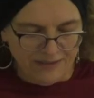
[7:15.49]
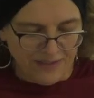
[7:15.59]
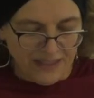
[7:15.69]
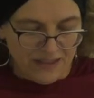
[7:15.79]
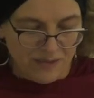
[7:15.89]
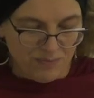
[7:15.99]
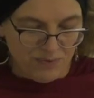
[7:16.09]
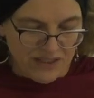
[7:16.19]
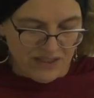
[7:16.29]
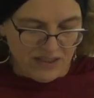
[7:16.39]
that is
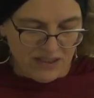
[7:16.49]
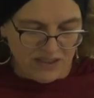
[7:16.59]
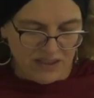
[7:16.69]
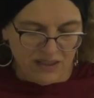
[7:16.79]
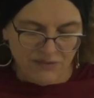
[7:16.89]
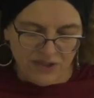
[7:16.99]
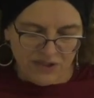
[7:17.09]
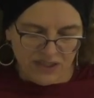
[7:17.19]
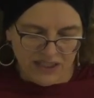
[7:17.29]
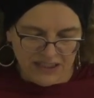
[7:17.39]
present in every
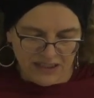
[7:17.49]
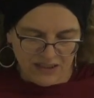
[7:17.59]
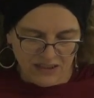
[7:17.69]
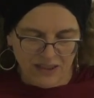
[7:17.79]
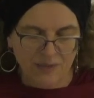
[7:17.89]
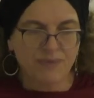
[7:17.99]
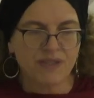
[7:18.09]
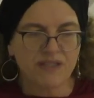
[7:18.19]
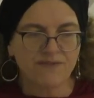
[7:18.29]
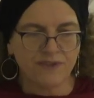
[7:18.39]
society, but
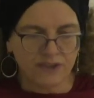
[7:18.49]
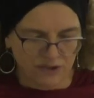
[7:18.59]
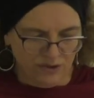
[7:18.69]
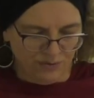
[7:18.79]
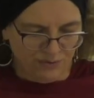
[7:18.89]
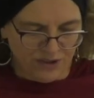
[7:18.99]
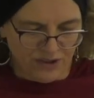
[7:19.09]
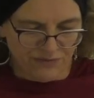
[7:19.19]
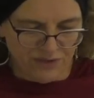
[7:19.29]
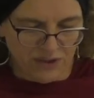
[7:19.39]
is filled with
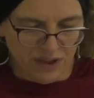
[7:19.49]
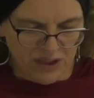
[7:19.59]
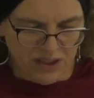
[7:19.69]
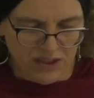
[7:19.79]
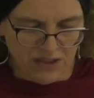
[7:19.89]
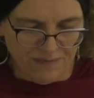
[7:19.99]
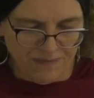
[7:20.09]
different content.